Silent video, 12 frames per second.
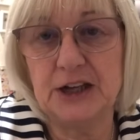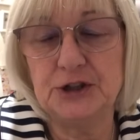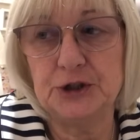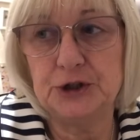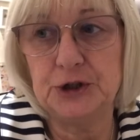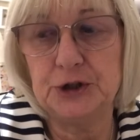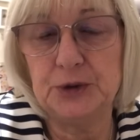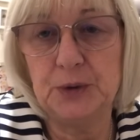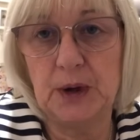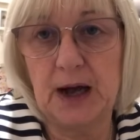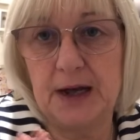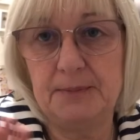and
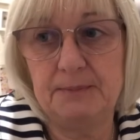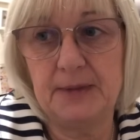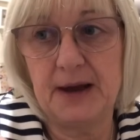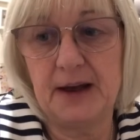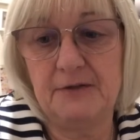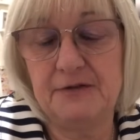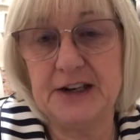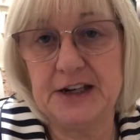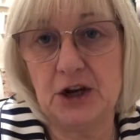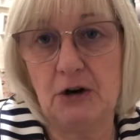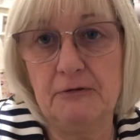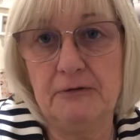do a
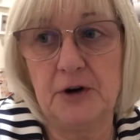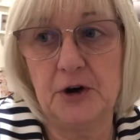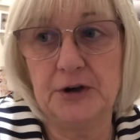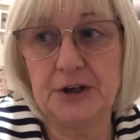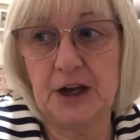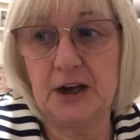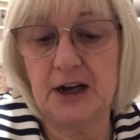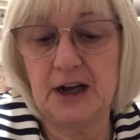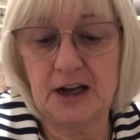video for you